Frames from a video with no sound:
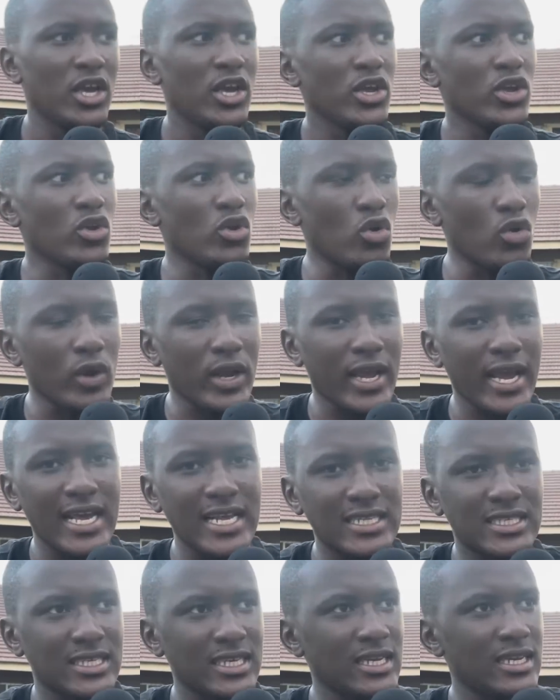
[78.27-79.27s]
You look
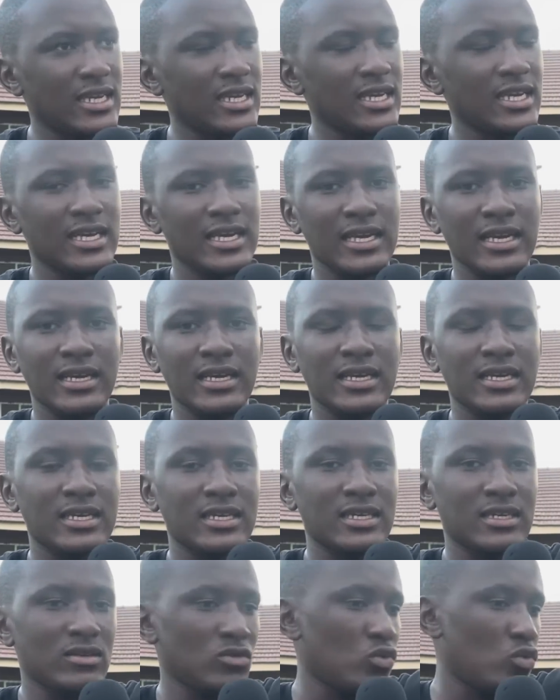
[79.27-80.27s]
at
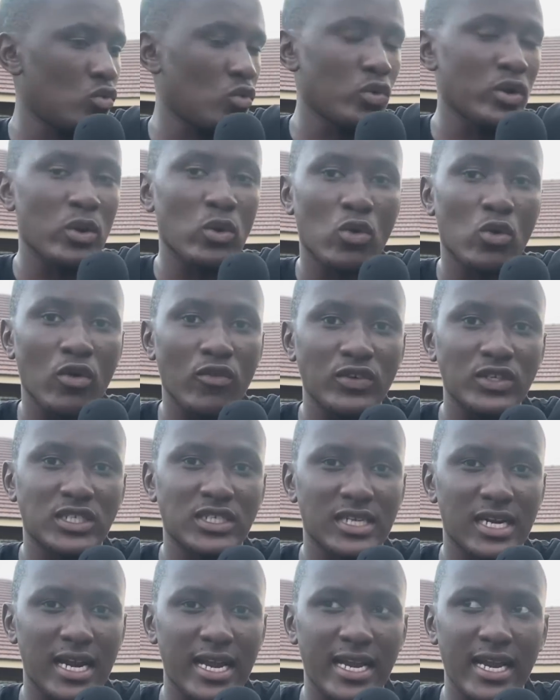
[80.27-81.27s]

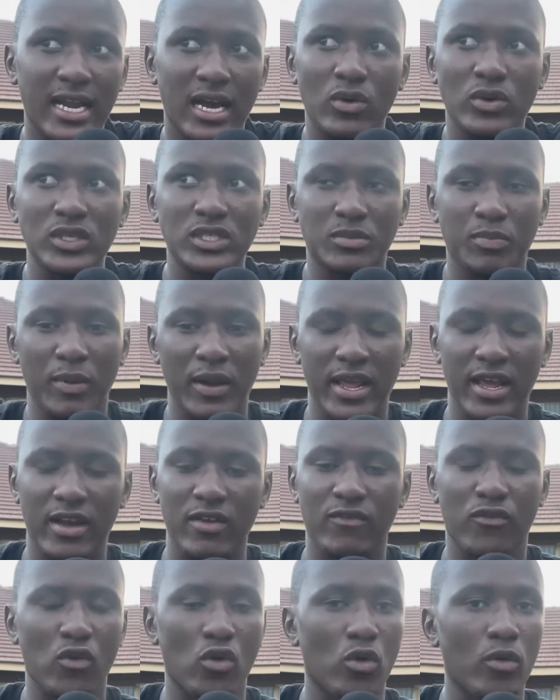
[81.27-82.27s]
Unukovic right now, he's playing
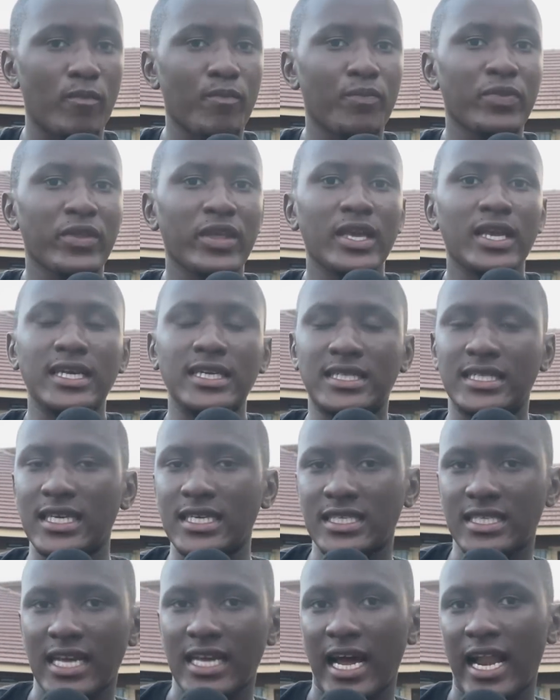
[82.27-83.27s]
for
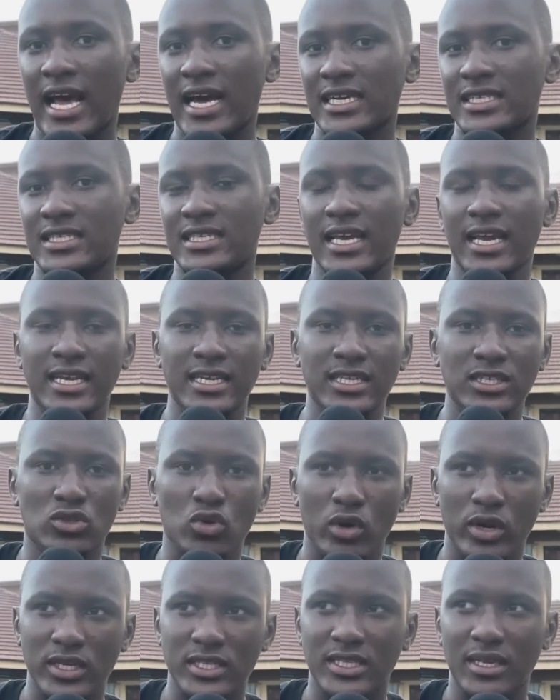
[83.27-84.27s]
ETS Galaxy and he's
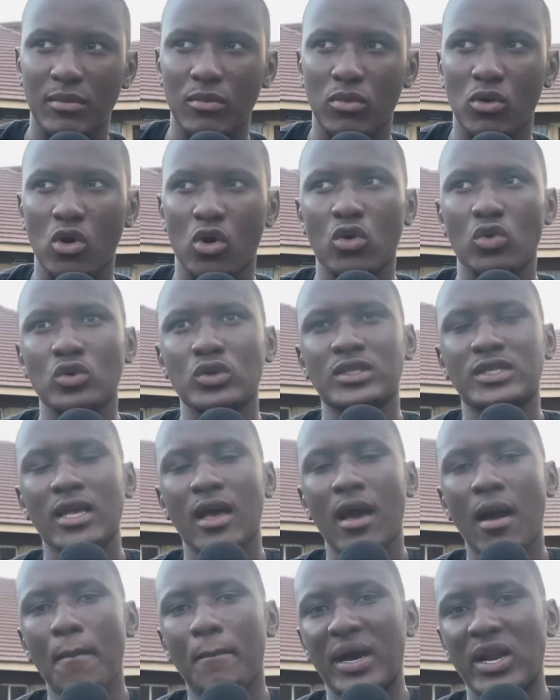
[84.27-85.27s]
scoring some goals,
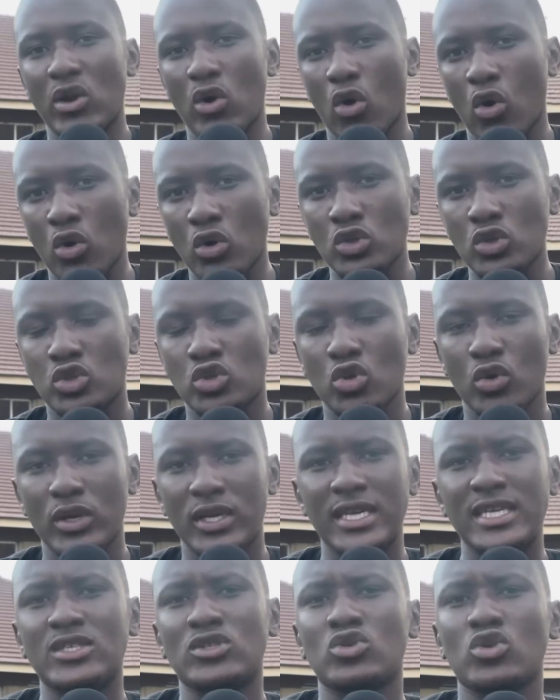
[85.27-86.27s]
but also
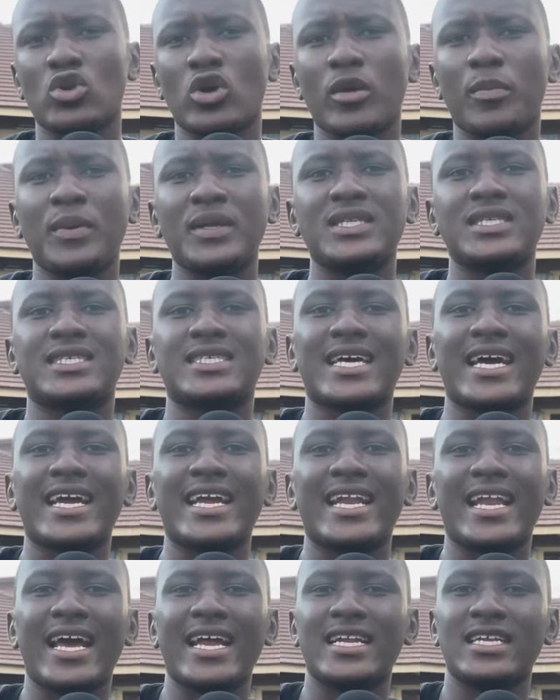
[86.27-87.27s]
he's not been
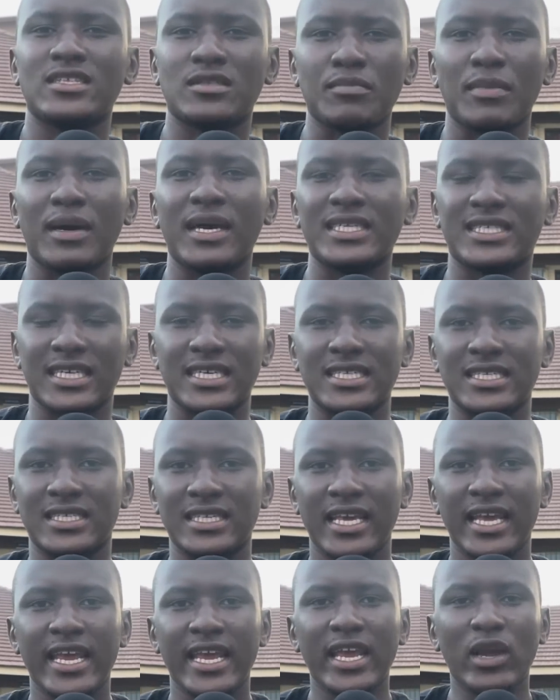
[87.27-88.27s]
sidelined as much as
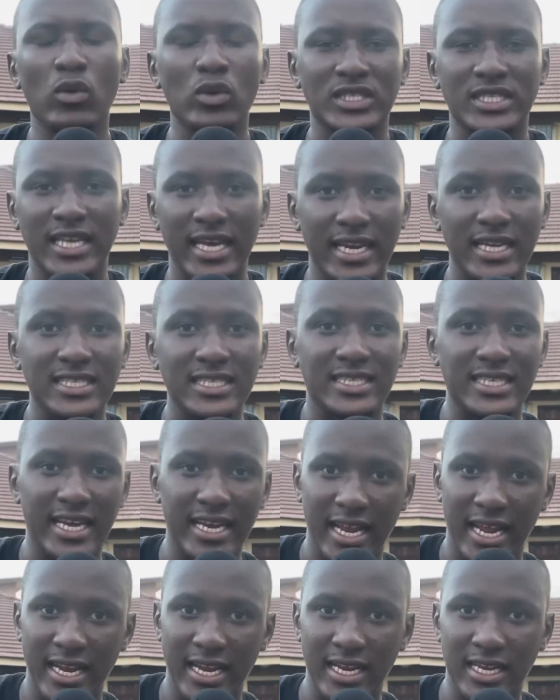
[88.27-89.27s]
he was getting
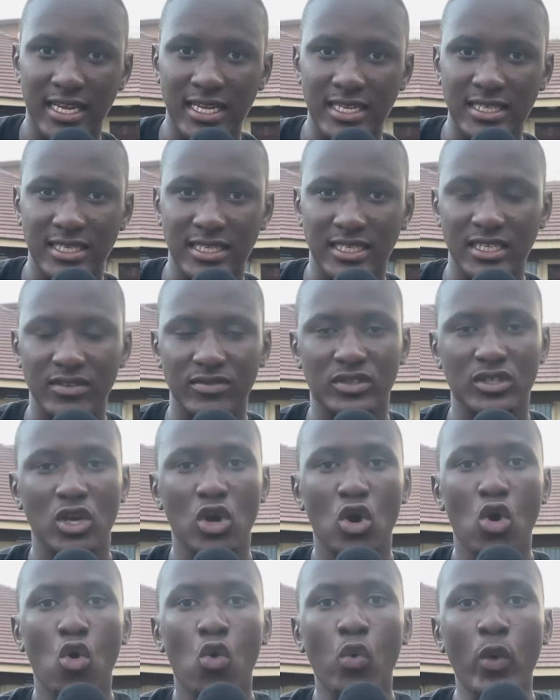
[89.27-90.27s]
sidelined at Kaizer Chiefs.
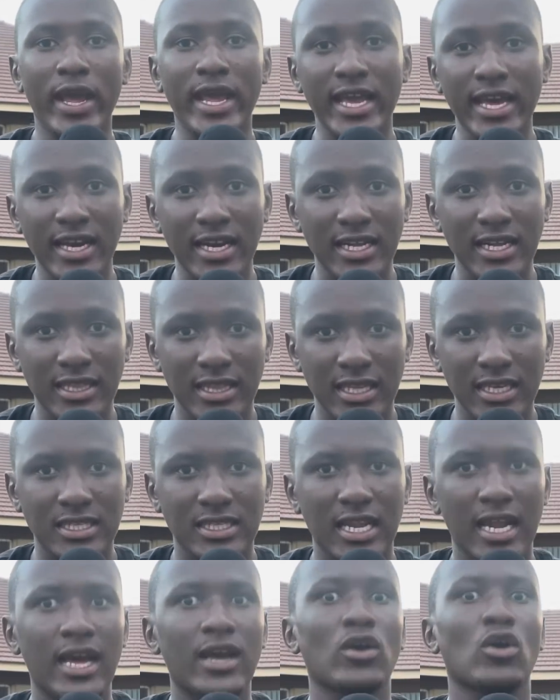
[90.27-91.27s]
We're hearing things
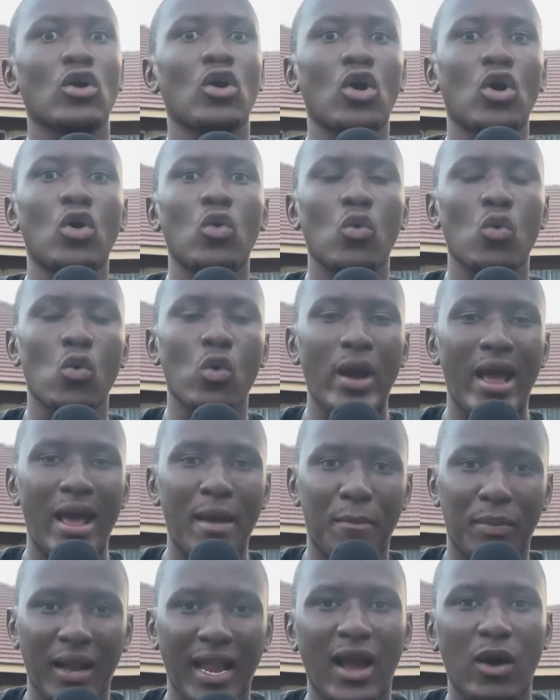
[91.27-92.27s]
like, oh, a
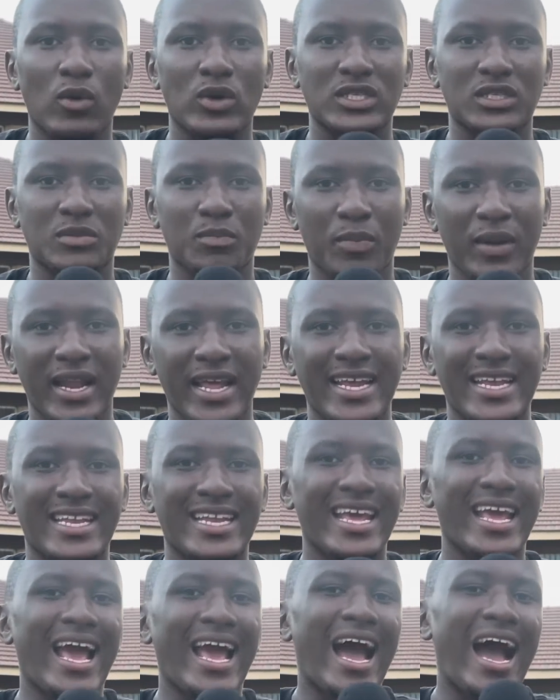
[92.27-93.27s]
player was played
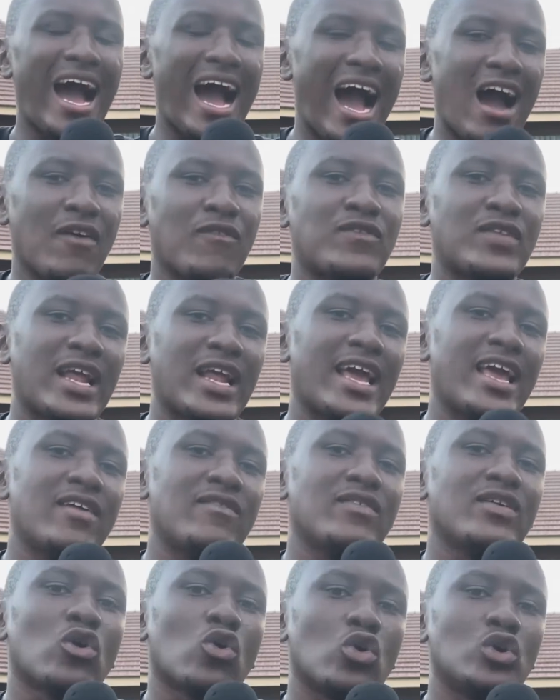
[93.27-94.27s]
after
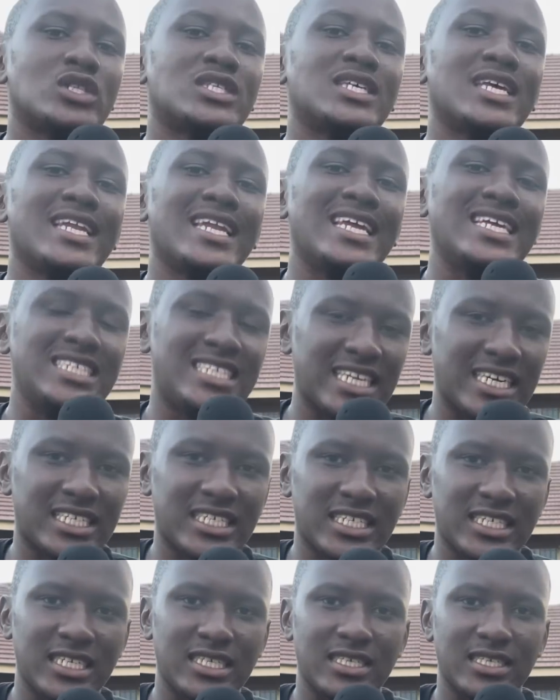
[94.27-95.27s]
having gotten
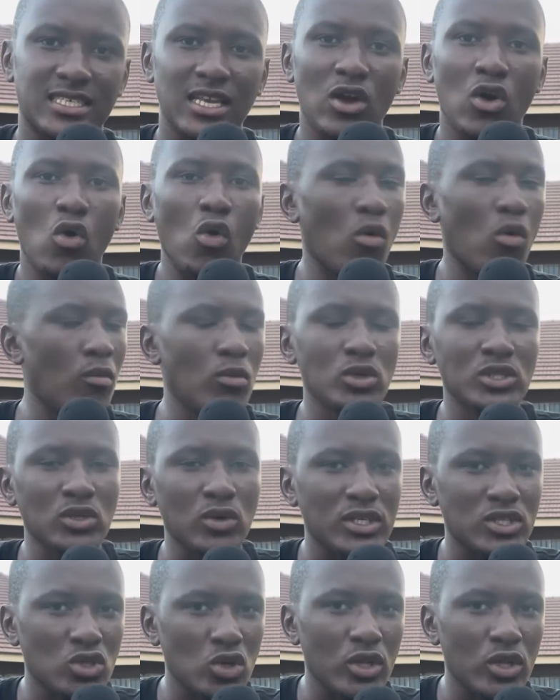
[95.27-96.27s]
injections. Umuzo
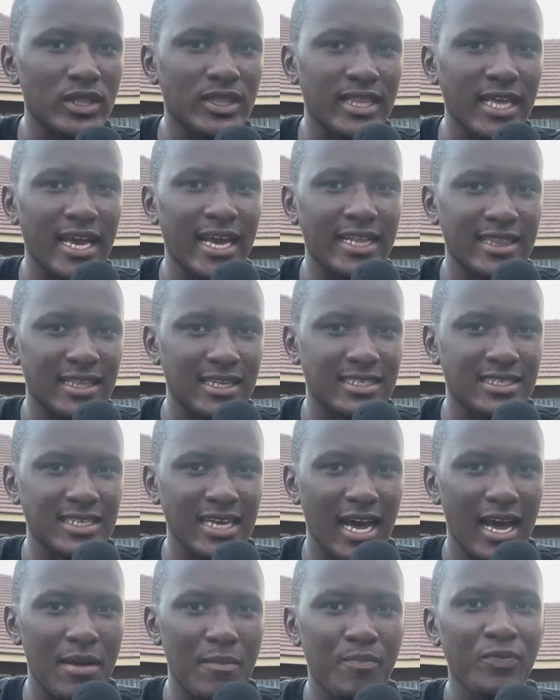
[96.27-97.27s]
was not there at the
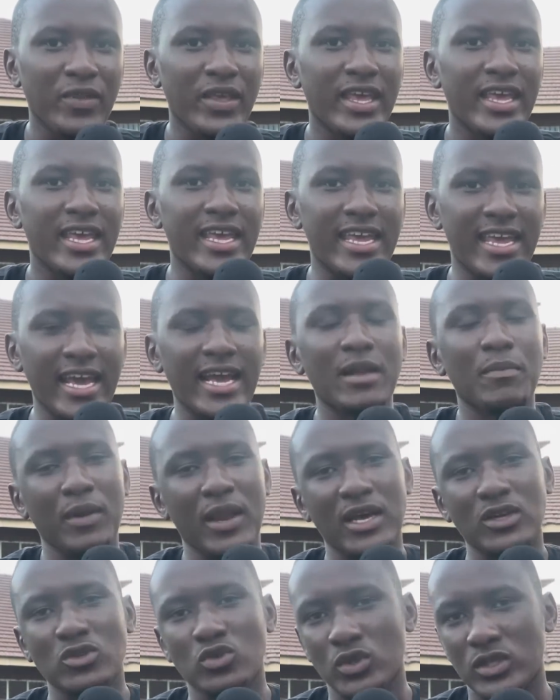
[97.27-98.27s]
time, yet
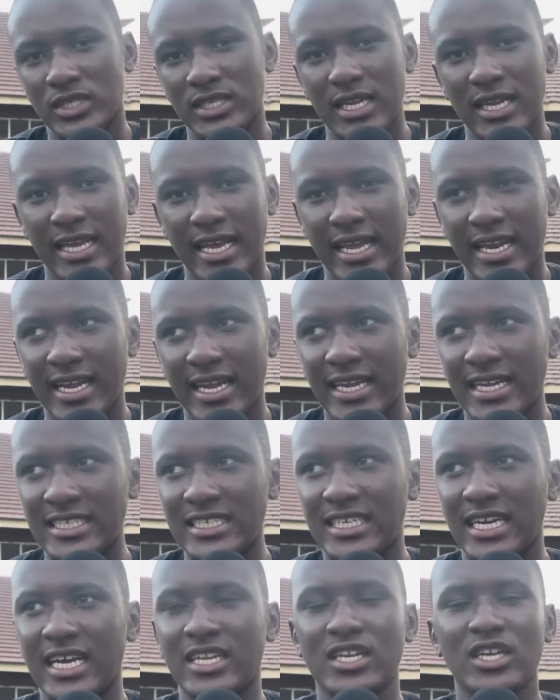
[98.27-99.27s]
players were still getting
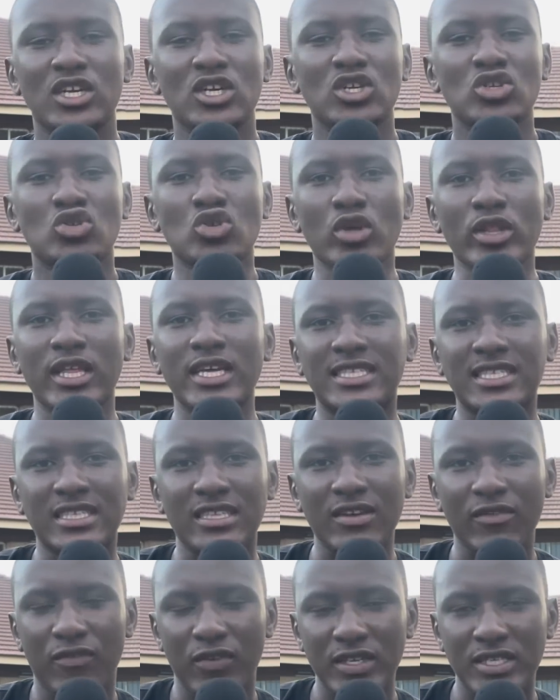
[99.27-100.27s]
injured. So that's
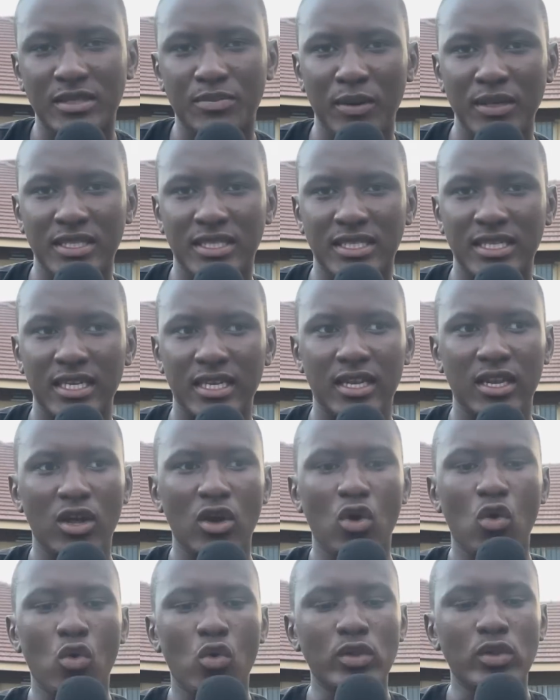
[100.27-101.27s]
the first person
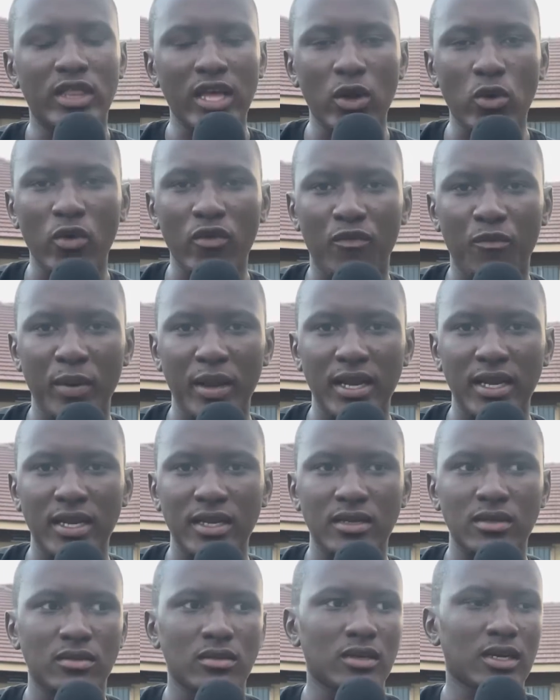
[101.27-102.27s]
that we've
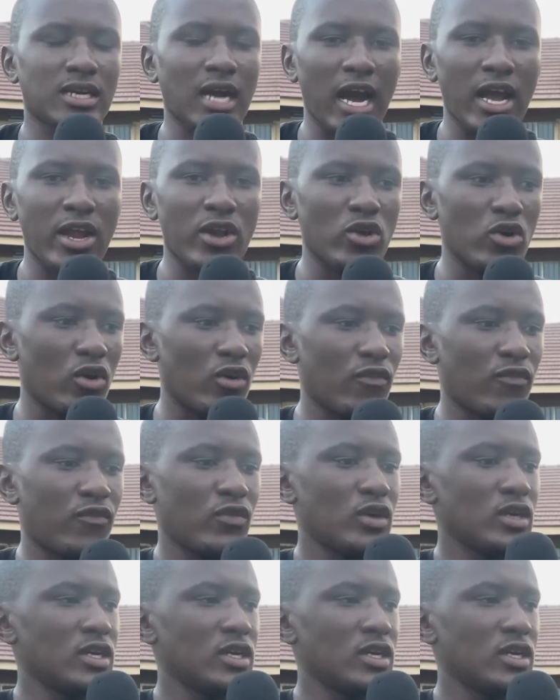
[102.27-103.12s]
been kind of